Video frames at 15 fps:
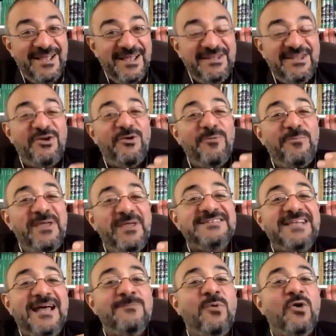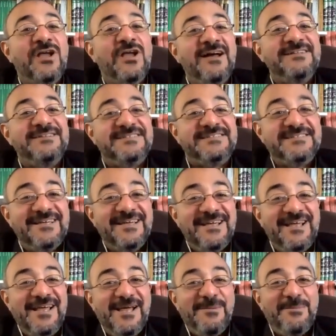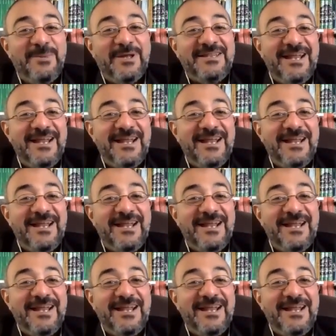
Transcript: The Europeans had more guns, but